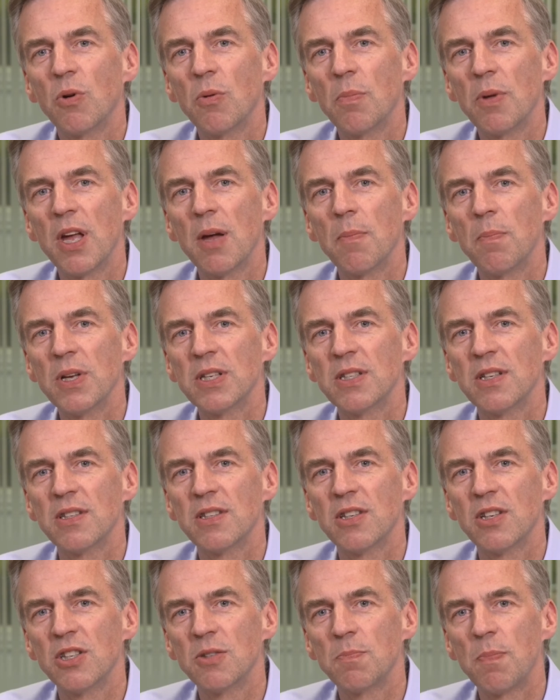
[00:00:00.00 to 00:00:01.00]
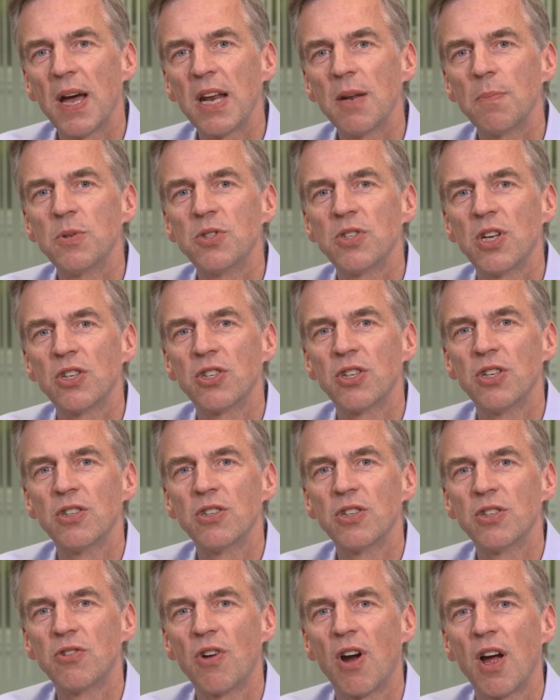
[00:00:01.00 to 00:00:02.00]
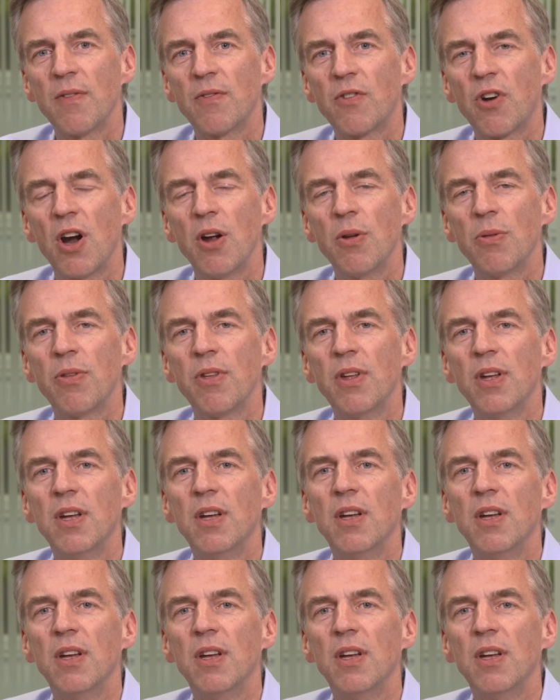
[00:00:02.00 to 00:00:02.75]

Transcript: will be a business that is better positioned to drive growth